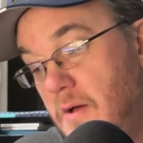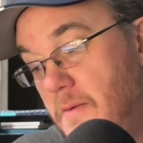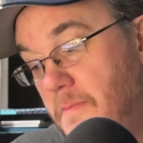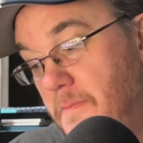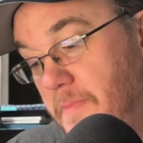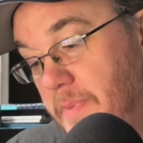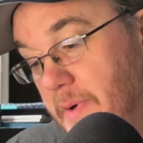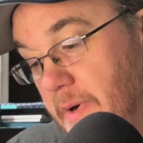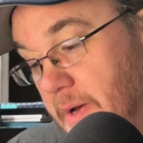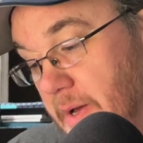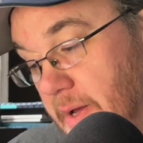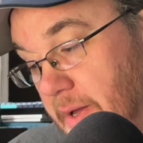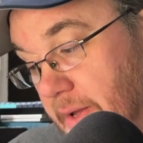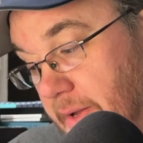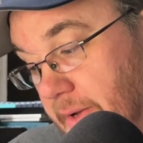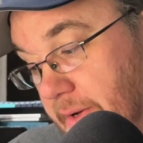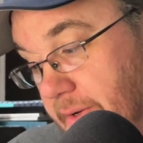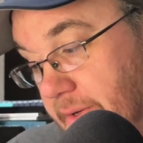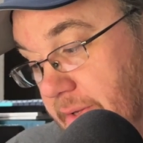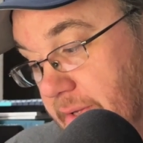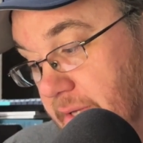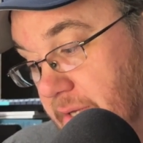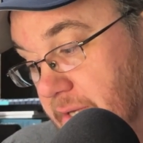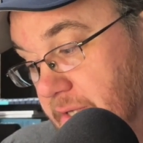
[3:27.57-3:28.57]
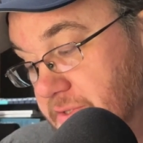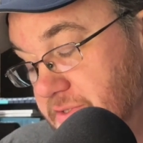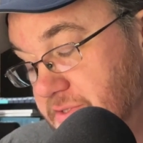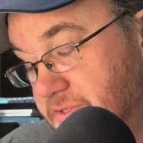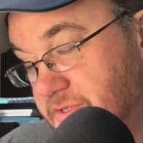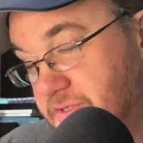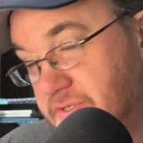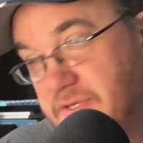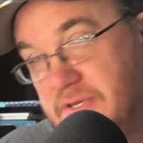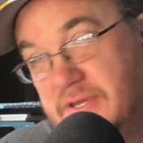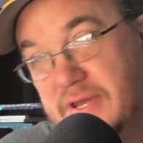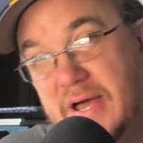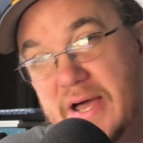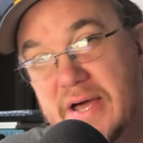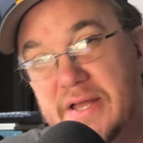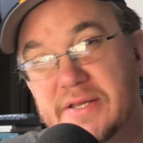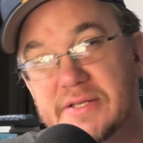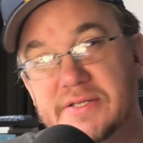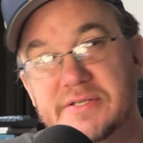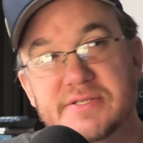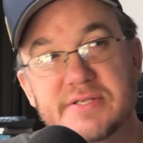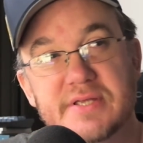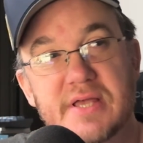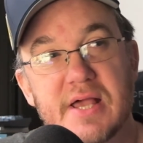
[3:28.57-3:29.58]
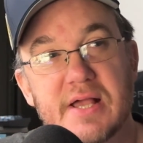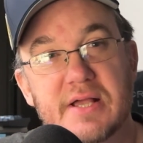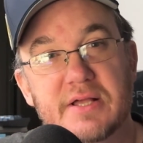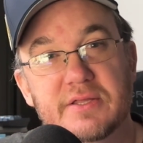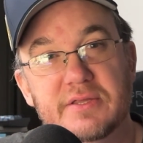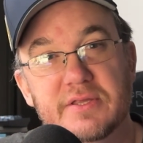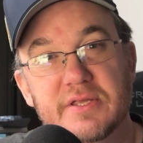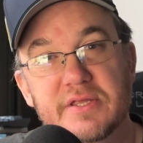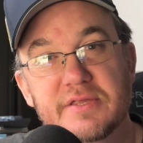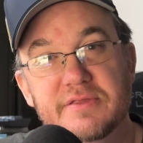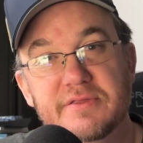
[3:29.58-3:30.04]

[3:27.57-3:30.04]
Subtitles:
But it's not exactly